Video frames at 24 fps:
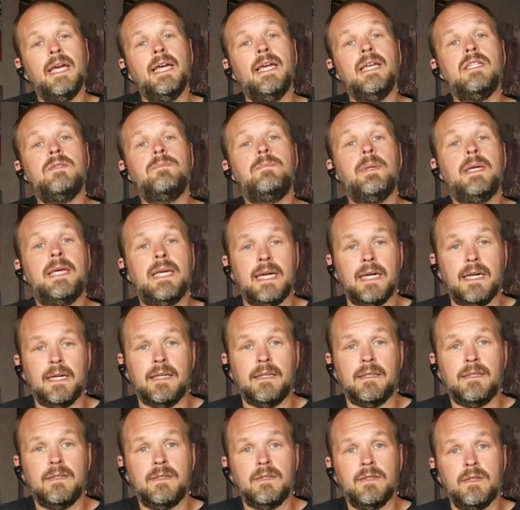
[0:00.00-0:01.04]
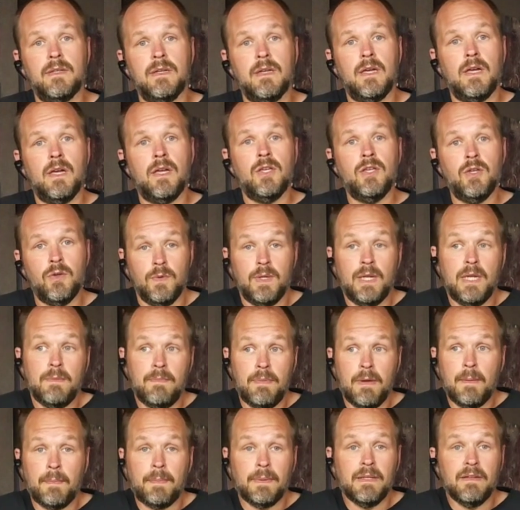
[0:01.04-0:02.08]
is because you need
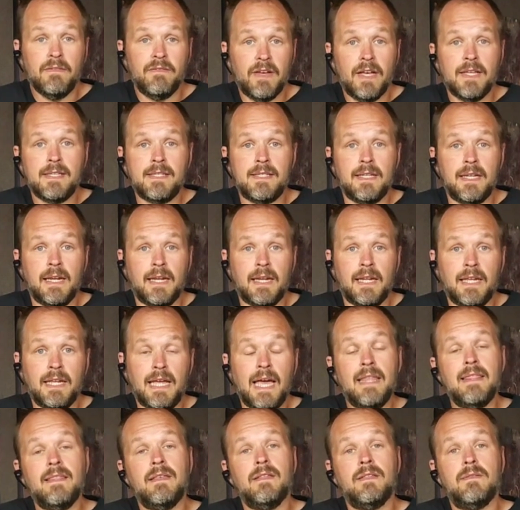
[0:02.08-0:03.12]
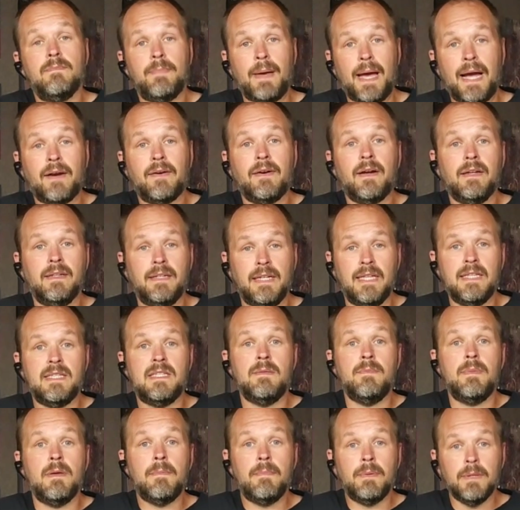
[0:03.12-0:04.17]
people invested in it, and this background needs
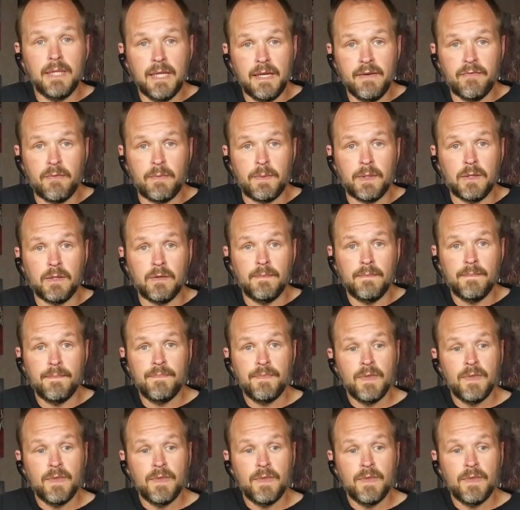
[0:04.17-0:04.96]
to be believable.